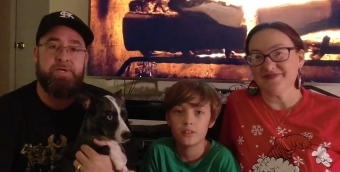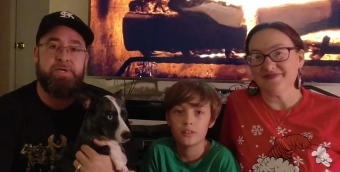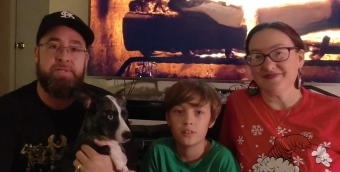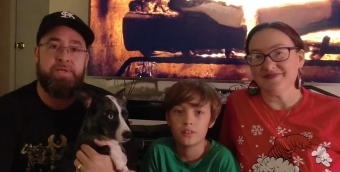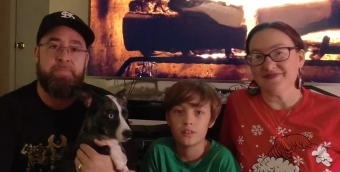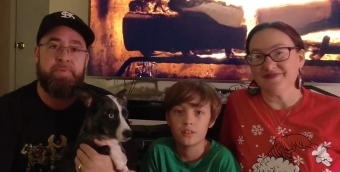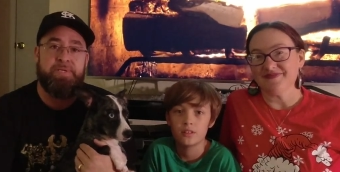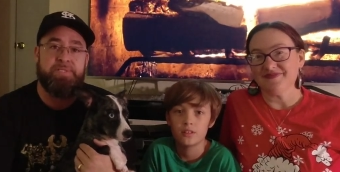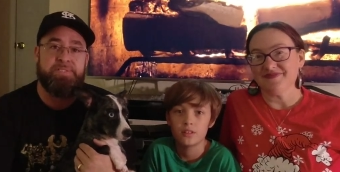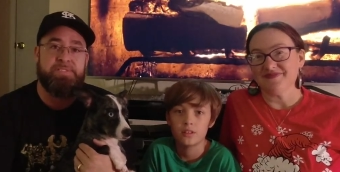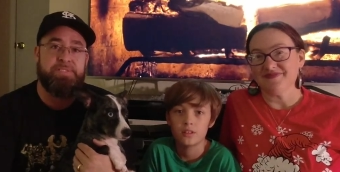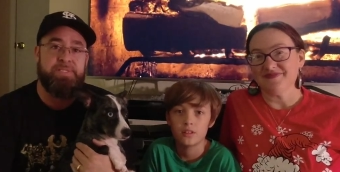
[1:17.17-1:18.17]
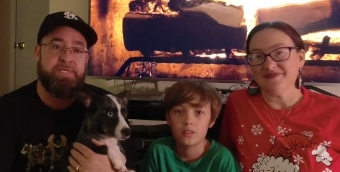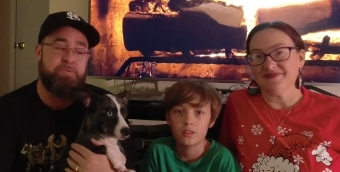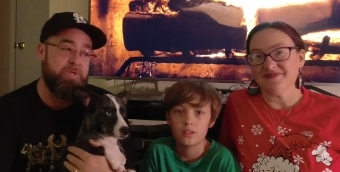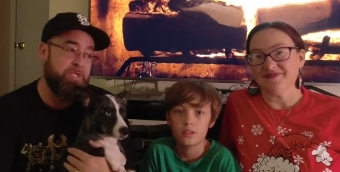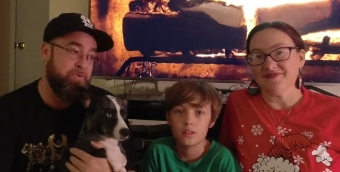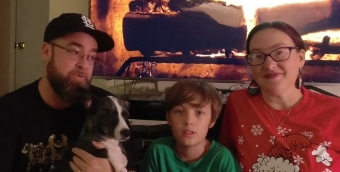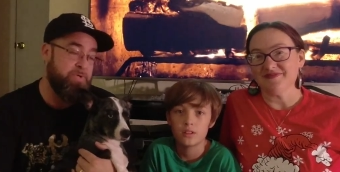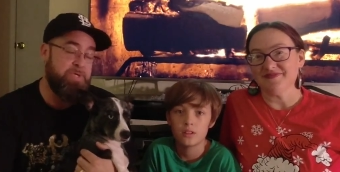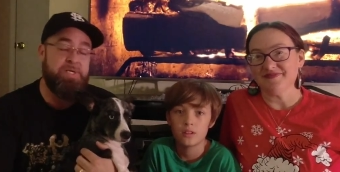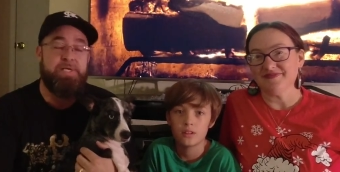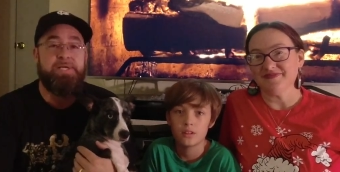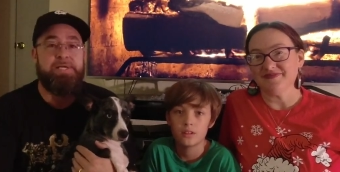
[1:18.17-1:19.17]
Speaker 1: uh, that picks like we do.
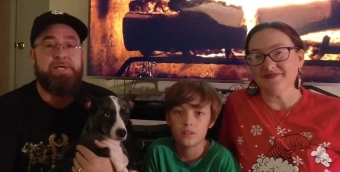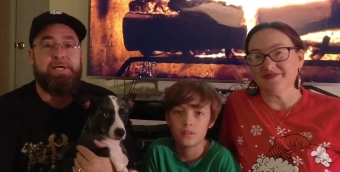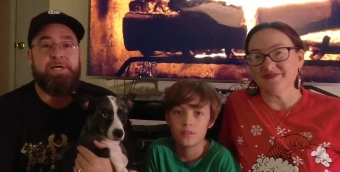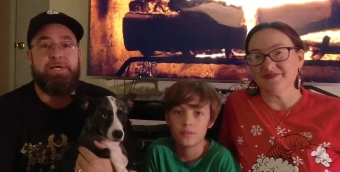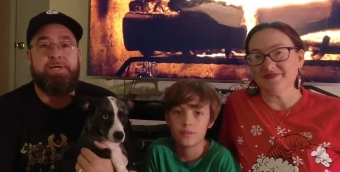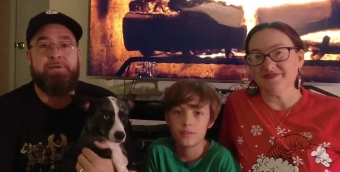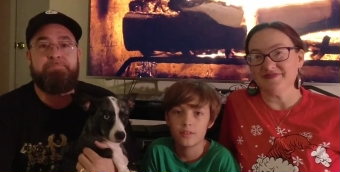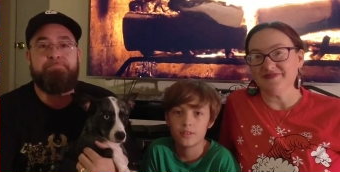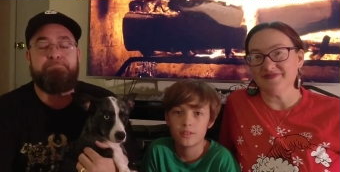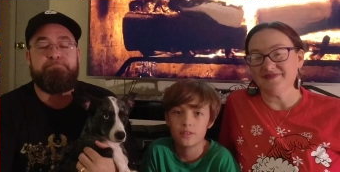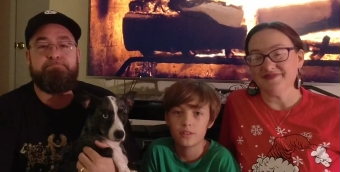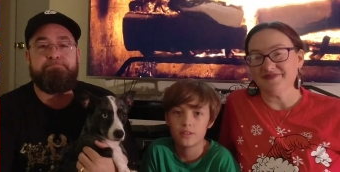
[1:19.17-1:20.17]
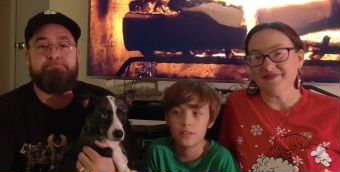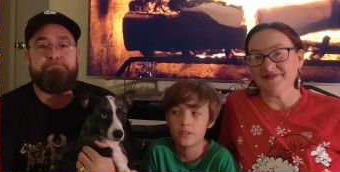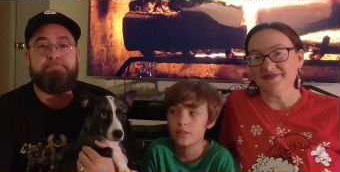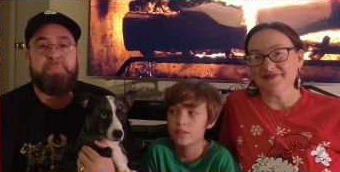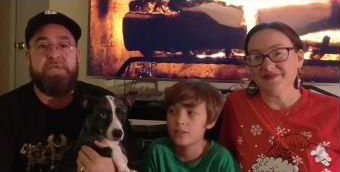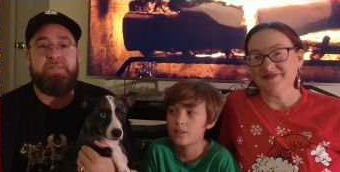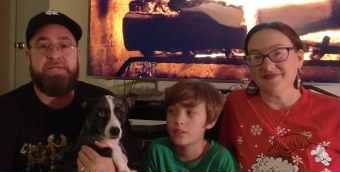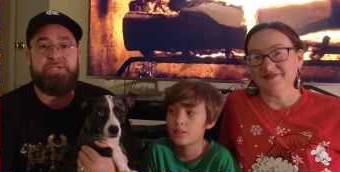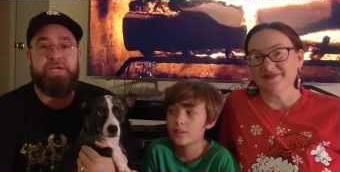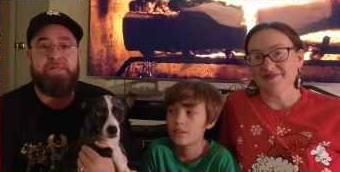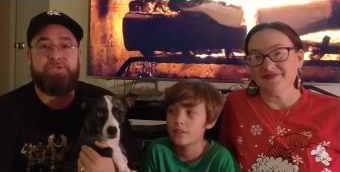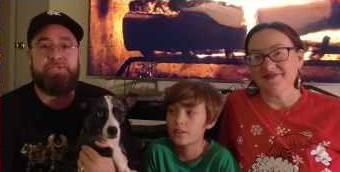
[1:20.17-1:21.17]
Um, they
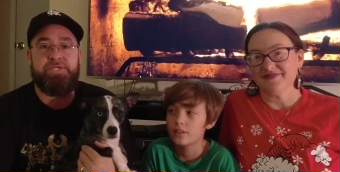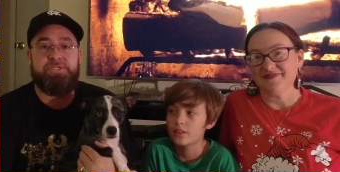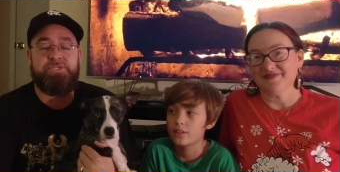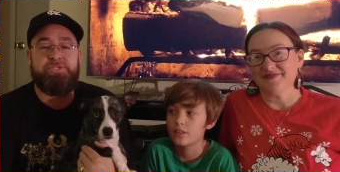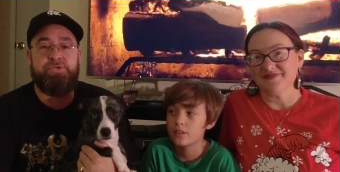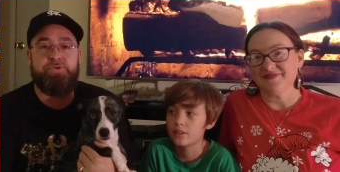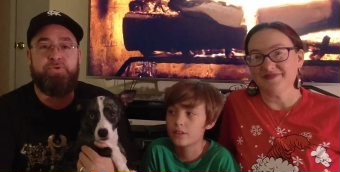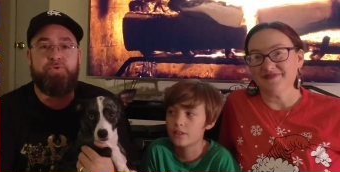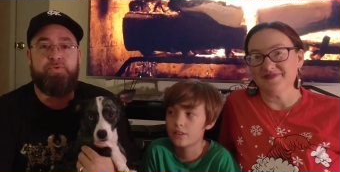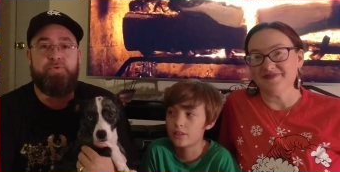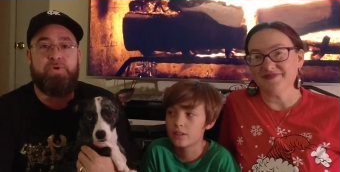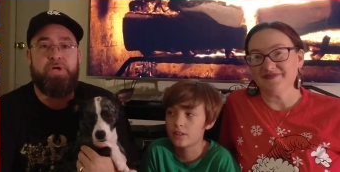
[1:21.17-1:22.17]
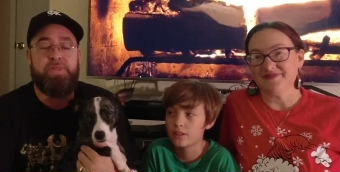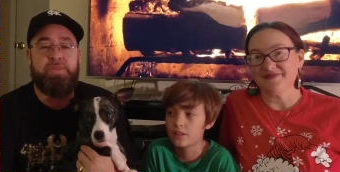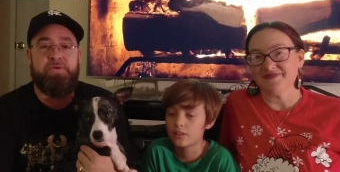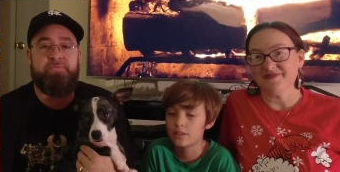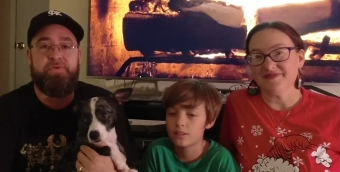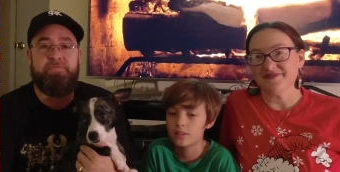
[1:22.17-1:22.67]
challenged us to the